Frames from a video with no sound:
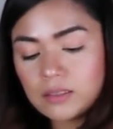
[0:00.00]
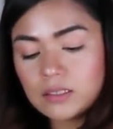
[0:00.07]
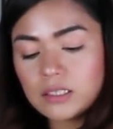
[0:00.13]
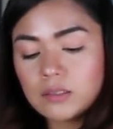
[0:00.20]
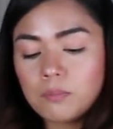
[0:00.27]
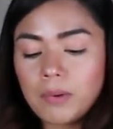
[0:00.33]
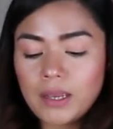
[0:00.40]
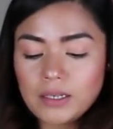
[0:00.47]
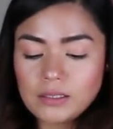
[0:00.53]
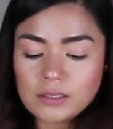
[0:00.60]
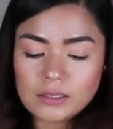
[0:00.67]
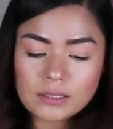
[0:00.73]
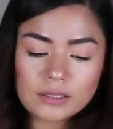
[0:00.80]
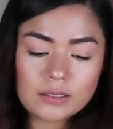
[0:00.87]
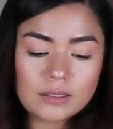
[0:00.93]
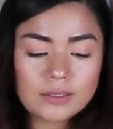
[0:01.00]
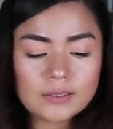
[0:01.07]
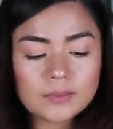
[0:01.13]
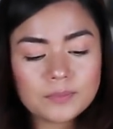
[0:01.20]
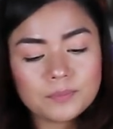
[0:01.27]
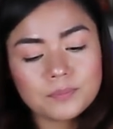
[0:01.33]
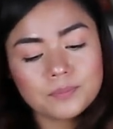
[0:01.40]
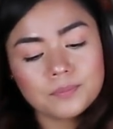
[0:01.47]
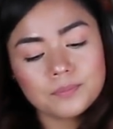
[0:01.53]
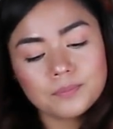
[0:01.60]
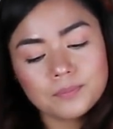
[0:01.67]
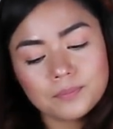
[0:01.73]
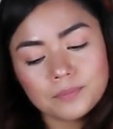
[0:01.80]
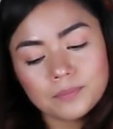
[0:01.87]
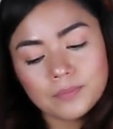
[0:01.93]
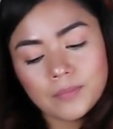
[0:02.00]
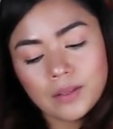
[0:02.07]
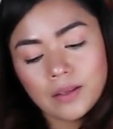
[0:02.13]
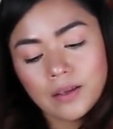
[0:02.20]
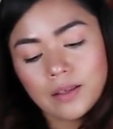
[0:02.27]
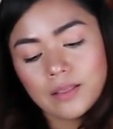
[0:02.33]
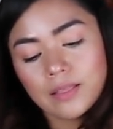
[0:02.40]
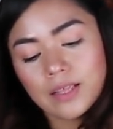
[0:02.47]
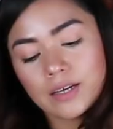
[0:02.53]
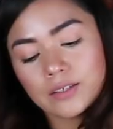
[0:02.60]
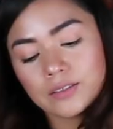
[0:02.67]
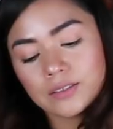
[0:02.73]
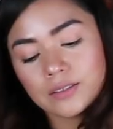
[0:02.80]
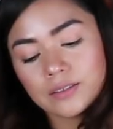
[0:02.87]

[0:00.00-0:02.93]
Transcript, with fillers: This is Pisces. There's